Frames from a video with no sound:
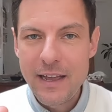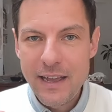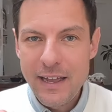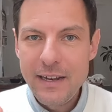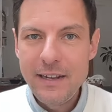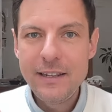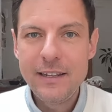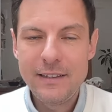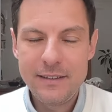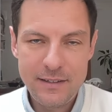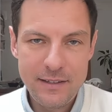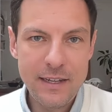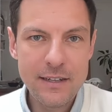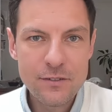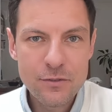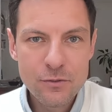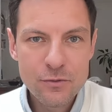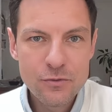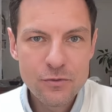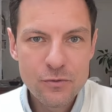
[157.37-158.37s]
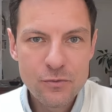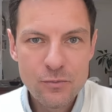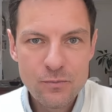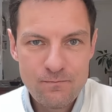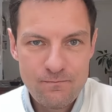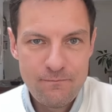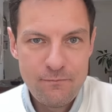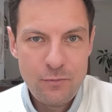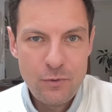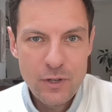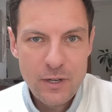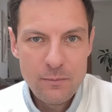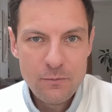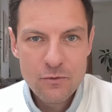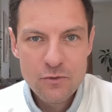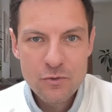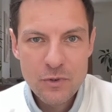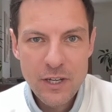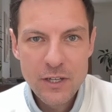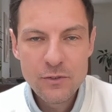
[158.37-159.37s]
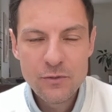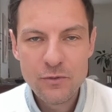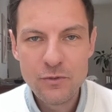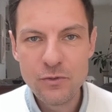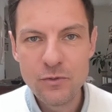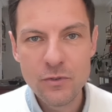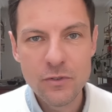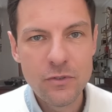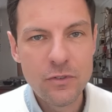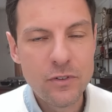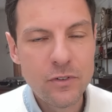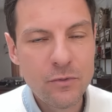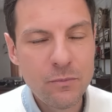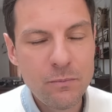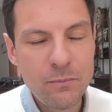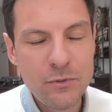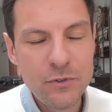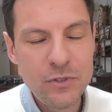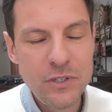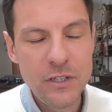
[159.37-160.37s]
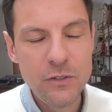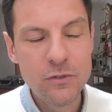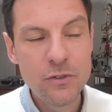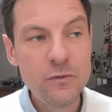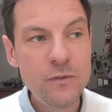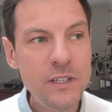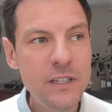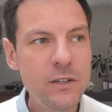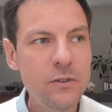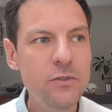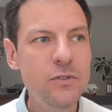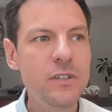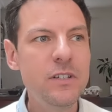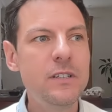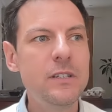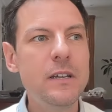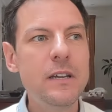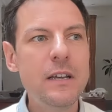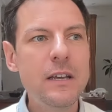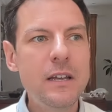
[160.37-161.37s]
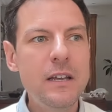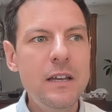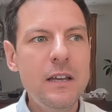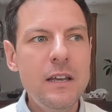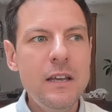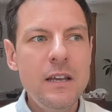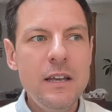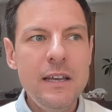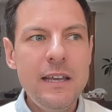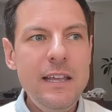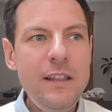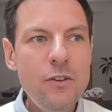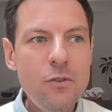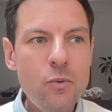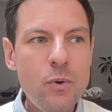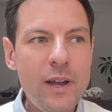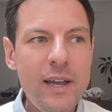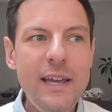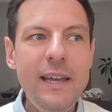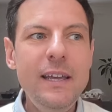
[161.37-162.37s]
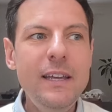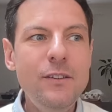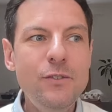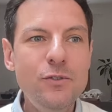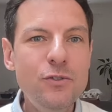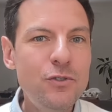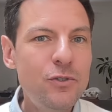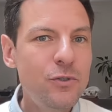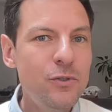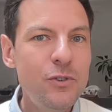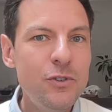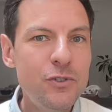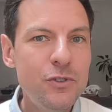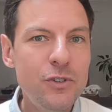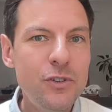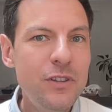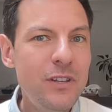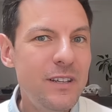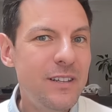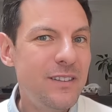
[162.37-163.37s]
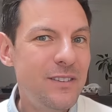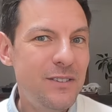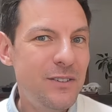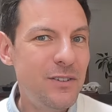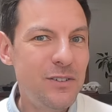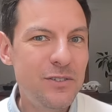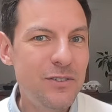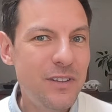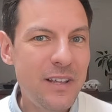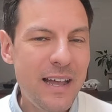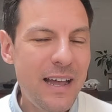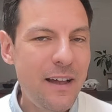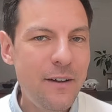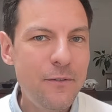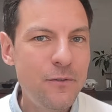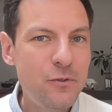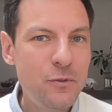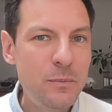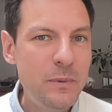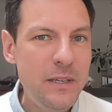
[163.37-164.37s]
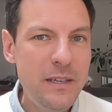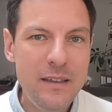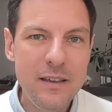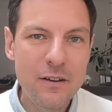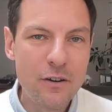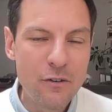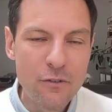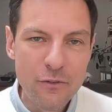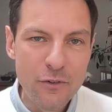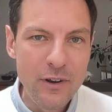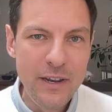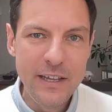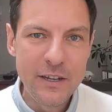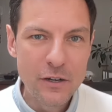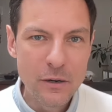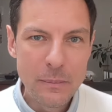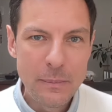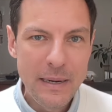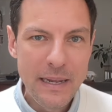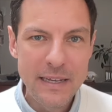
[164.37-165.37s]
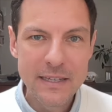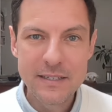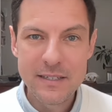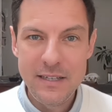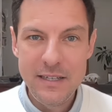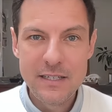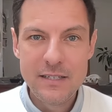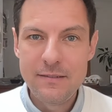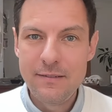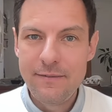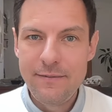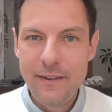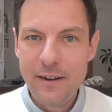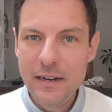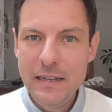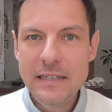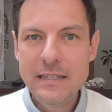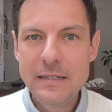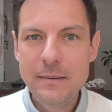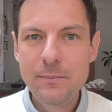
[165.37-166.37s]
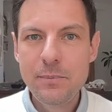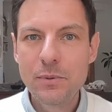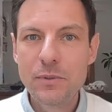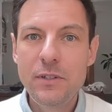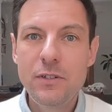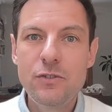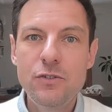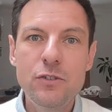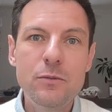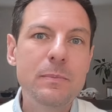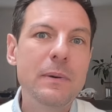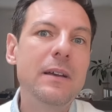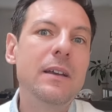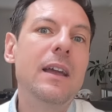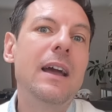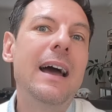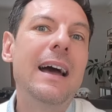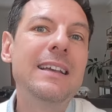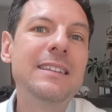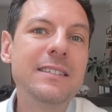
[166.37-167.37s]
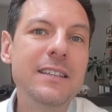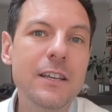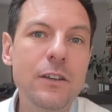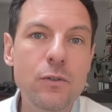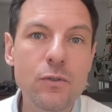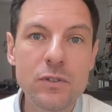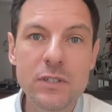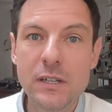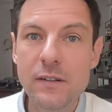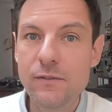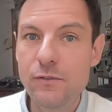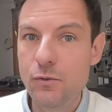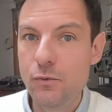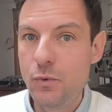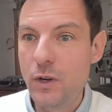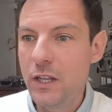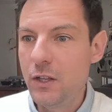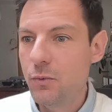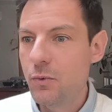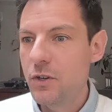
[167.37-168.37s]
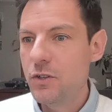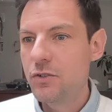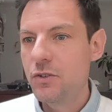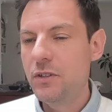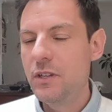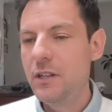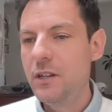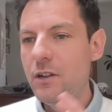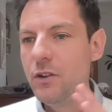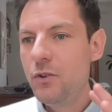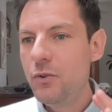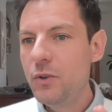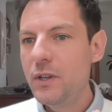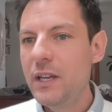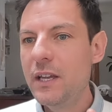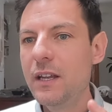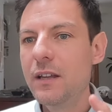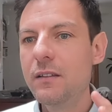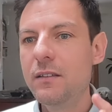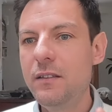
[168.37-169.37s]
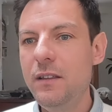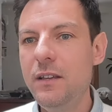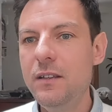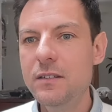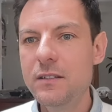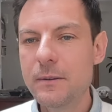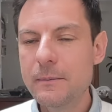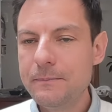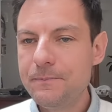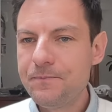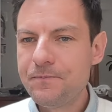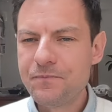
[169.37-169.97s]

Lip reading: and that's also what I'm trying to do on posting those videos is, in a way, the solution doesn't have to be overly complex. It's very simple. It's just by asking yourself the right question and looking at things.